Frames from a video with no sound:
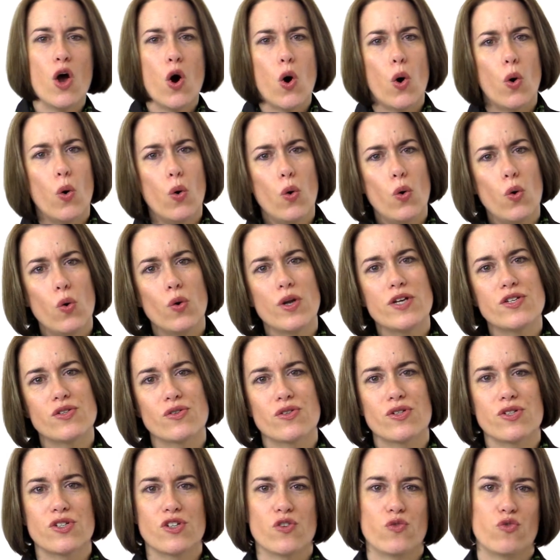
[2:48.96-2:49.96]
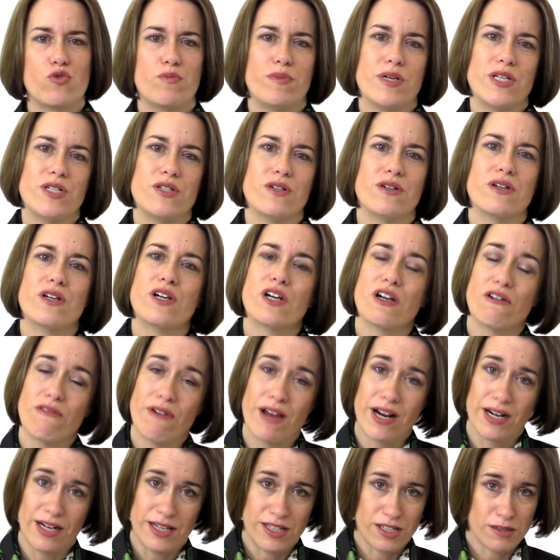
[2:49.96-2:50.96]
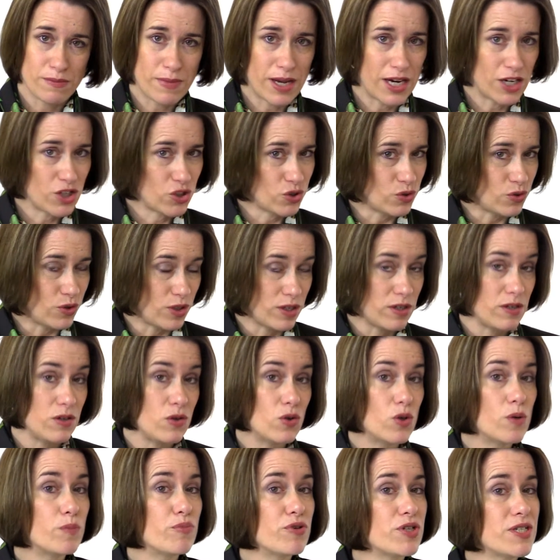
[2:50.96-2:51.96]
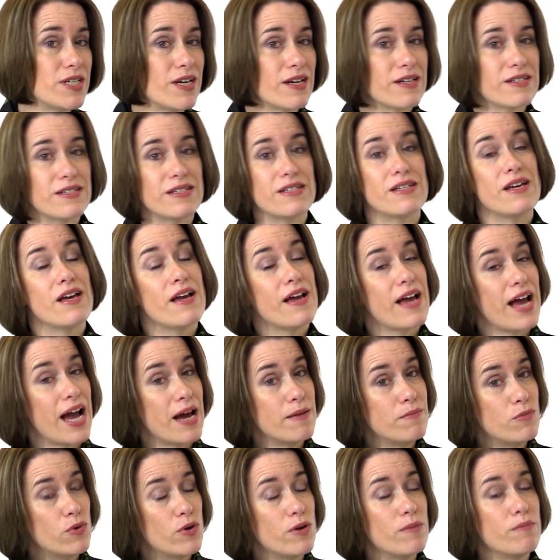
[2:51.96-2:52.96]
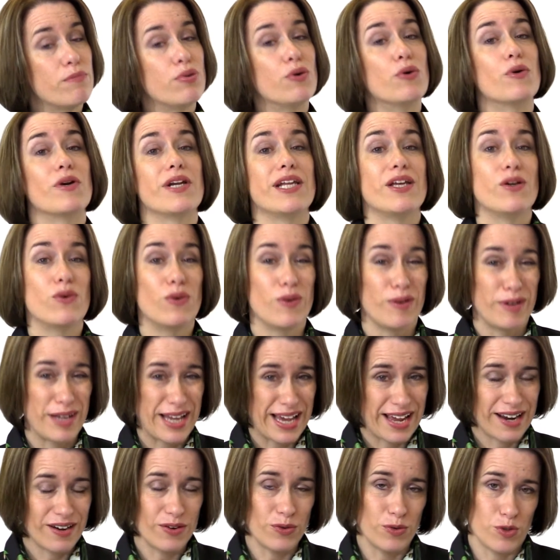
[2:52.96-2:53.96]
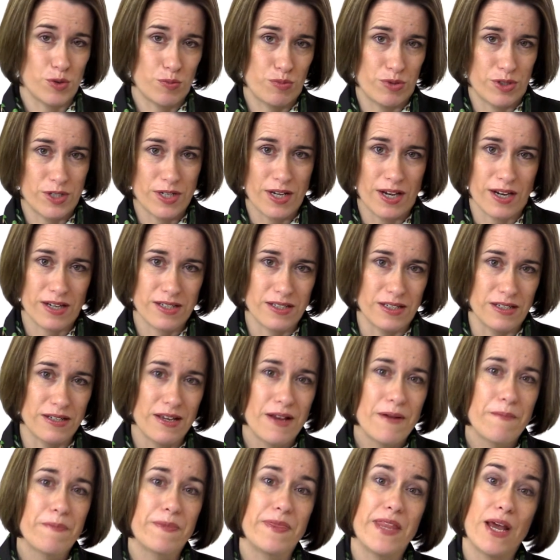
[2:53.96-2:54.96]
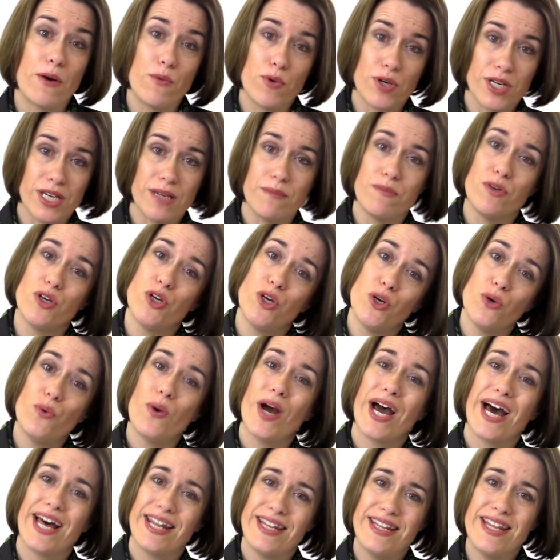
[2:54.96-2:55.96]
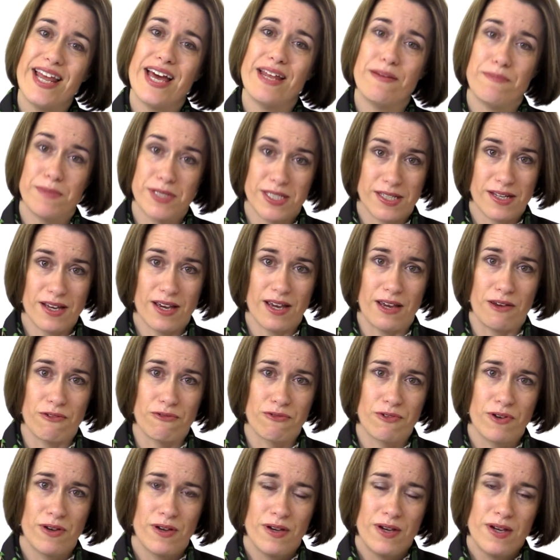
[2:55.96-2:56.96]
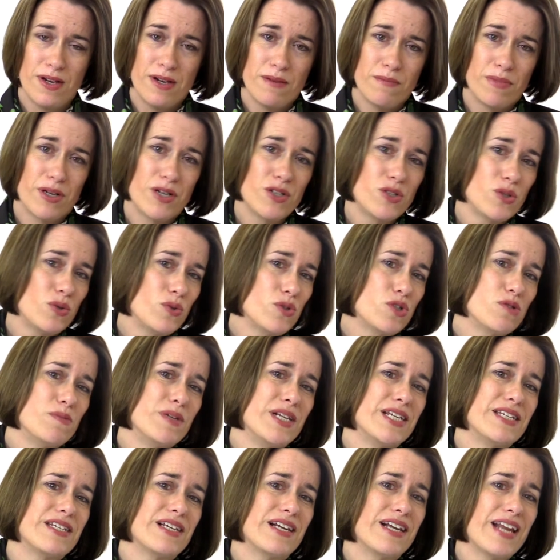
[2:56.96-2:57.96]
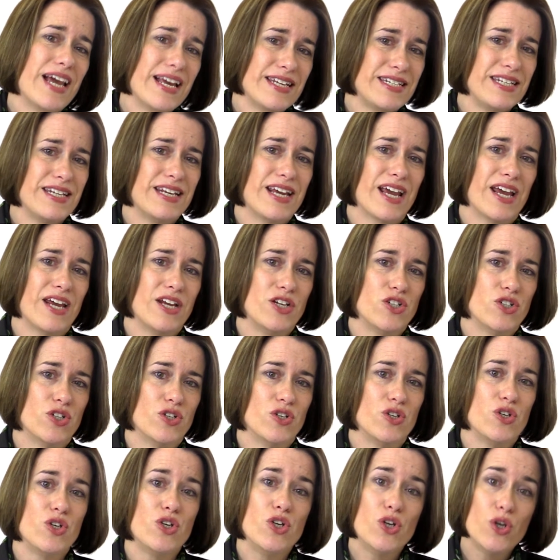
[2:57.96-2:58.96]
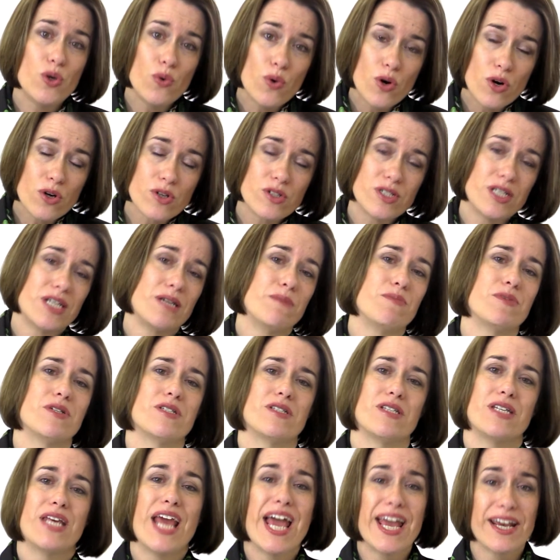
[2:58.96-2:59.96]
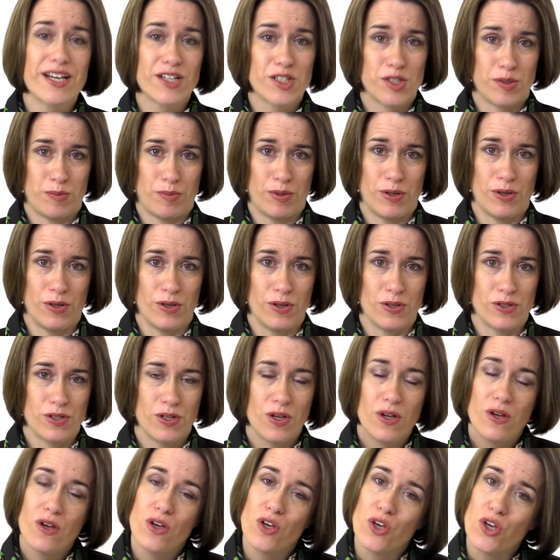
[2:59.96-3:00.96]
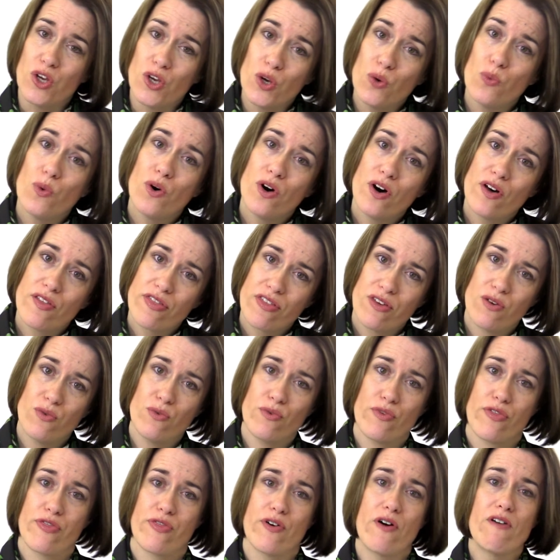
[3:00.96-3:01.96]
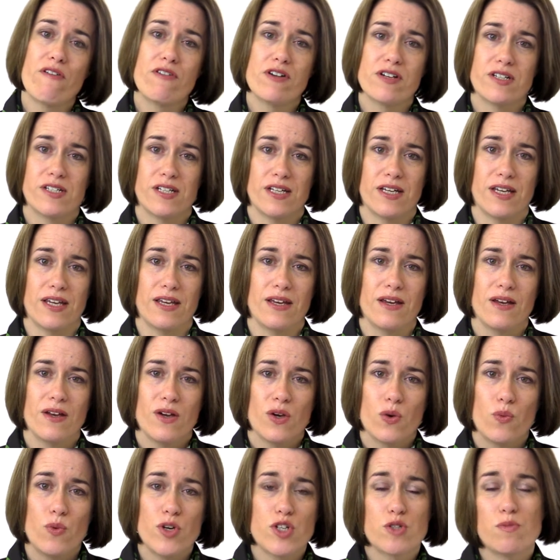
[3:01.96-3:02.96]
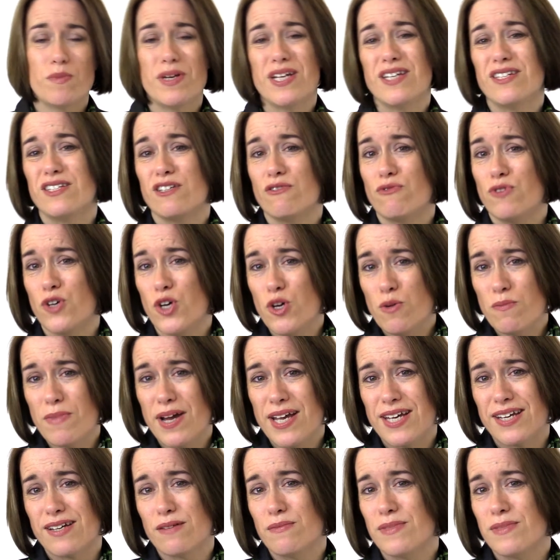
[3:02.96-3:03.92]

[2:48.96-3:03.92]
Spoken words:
All this sort of stuff will be done correctly to make sure that you're protected and, more importantly, your landlord's protected, and that will keep you and them safe. Because ultimately, as a letting agent, you are deemed as the expert, you are the authority, which means if you make a